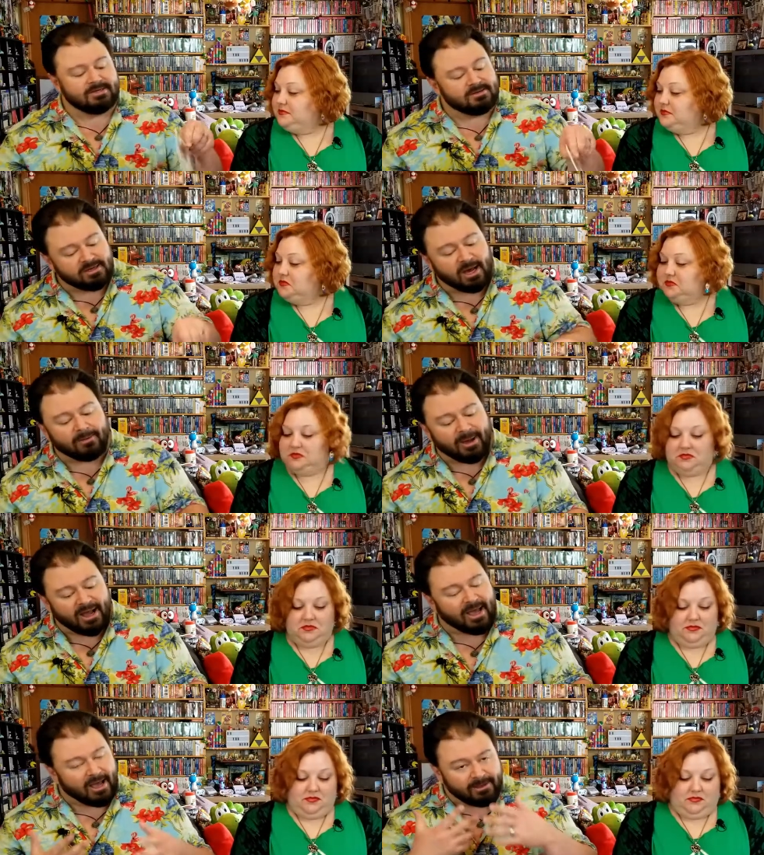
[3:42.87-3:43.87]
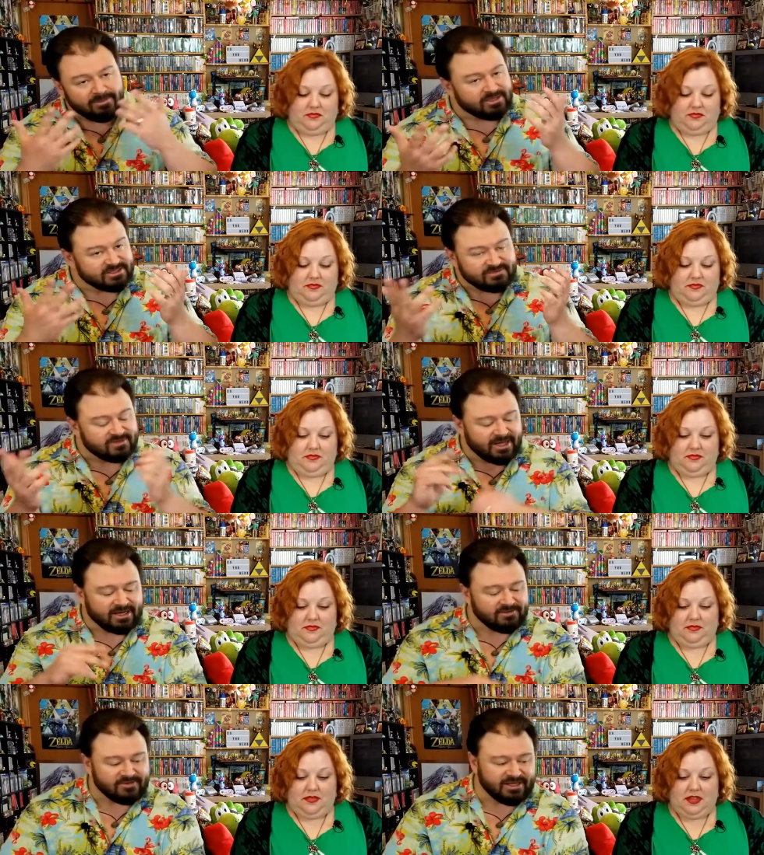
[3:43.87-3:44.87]
Speaker 1: caught my eye because of
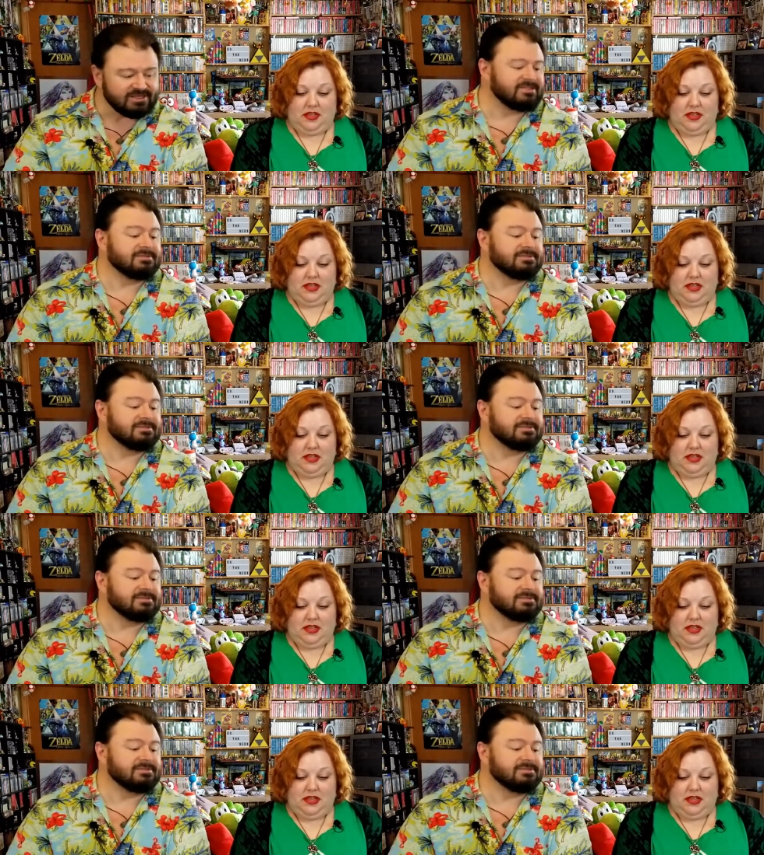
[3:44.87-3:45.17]
that of late.